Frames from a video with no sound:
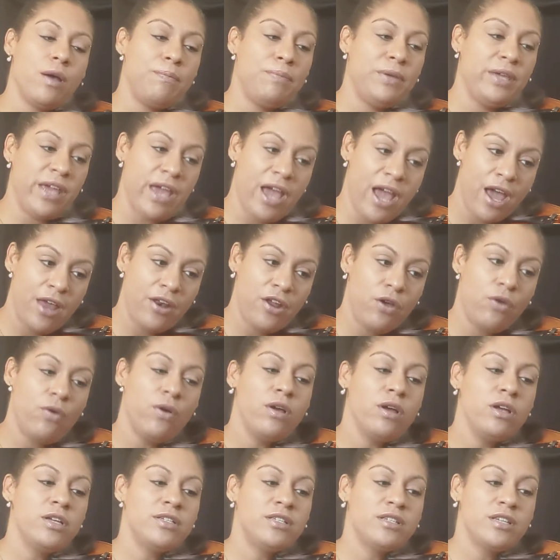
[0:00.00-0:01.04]
a piano
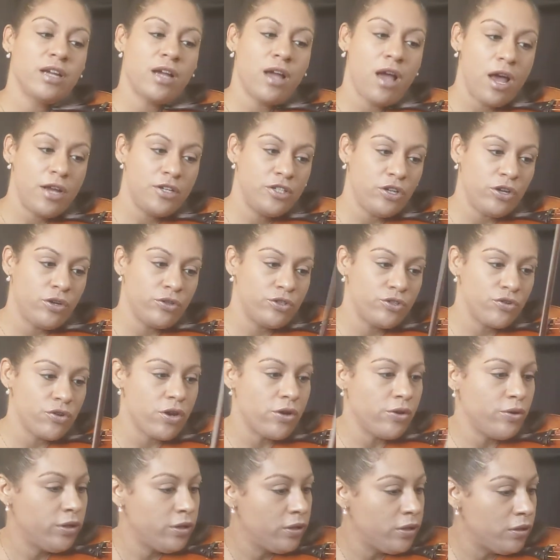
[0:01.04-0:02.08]
staccato
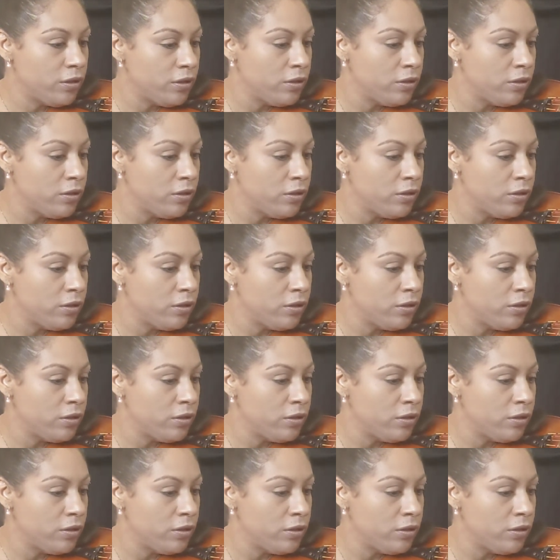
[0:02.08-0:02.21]
stroke